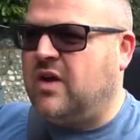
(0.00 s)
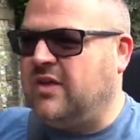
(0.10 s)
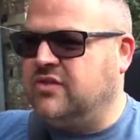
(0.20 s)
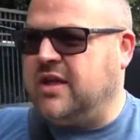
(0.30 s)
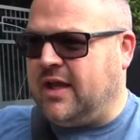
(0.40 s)

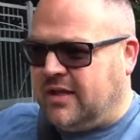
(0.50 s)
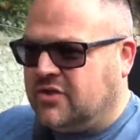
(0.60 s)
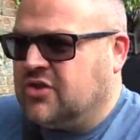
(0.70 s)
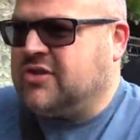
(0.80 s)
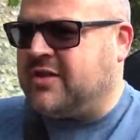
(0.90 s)
and yeah,
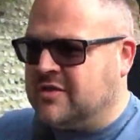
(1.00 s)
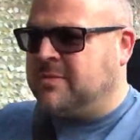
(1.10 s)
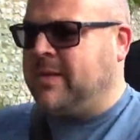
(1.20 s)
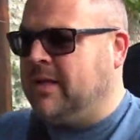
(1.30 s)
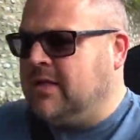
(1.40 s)
it just seems
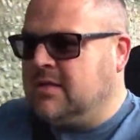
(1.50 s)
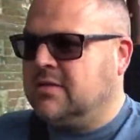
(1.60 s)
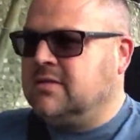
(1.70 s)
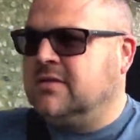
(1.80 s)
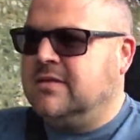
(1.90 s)
to be
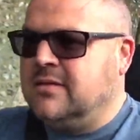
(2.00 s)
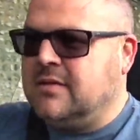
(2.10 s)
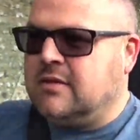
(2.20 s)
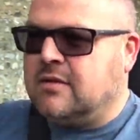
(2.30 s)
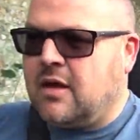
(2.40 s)

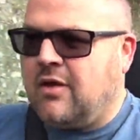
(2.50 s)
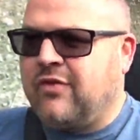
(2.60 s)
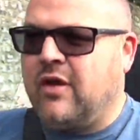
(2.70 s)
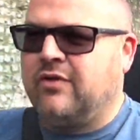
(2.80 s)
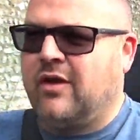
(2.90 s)

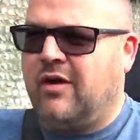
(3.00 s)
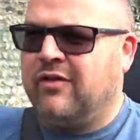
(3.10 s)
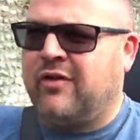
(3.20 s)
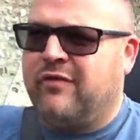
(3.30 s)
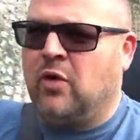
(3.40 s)

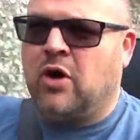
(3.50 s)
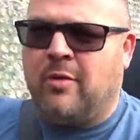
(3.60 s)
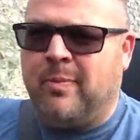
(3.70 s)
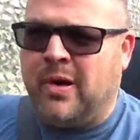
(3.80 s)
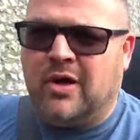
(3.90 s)
I don't feel like
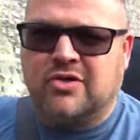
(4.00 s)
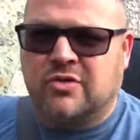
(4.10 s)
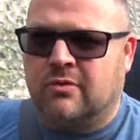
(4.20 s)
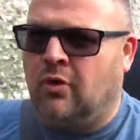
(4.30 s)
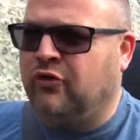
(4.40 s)
I'm perched
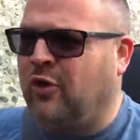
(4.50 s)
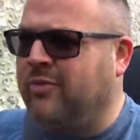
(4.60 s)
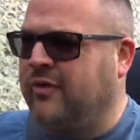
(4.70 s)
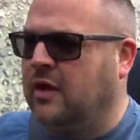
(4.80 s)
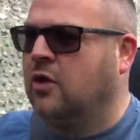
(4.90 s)
on top
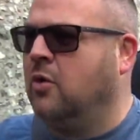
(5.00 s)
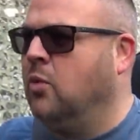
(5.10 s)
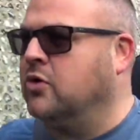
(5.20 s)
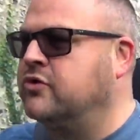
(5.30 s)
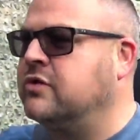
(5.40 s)
of it like
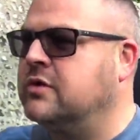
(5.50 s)
I was.